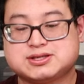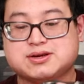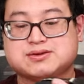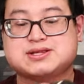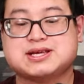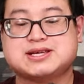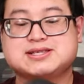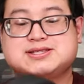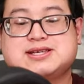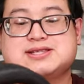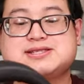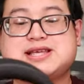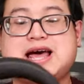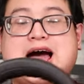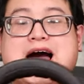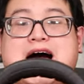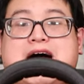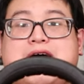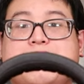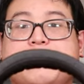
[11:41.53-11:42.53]
So this is
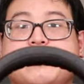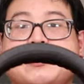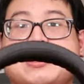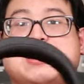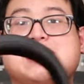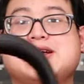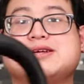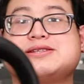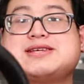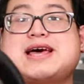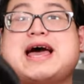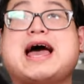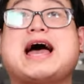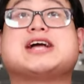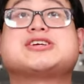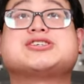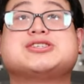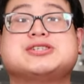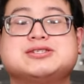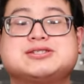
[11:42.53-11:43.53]
how it
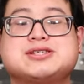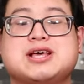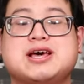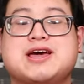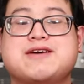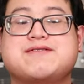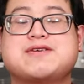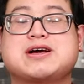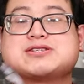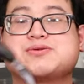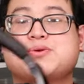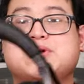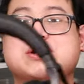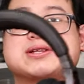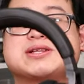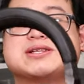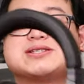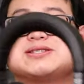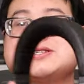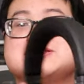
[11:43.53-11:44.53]
attaches. If you guys are
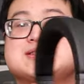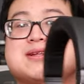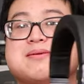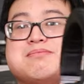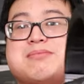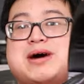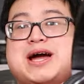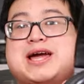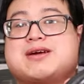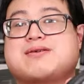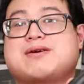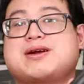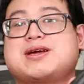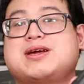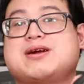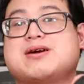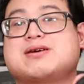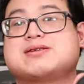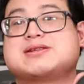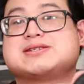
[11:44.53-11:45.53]
wondering, this is the mic right
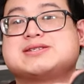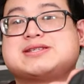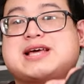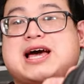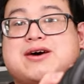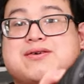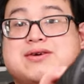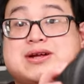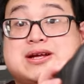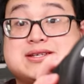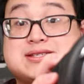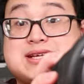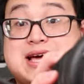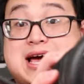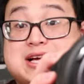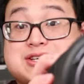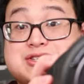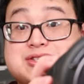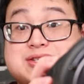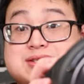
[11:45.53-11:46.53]
here. This is how it
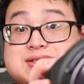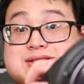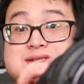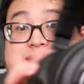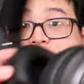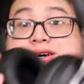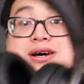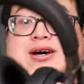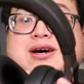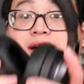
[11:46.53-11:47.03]
attaches.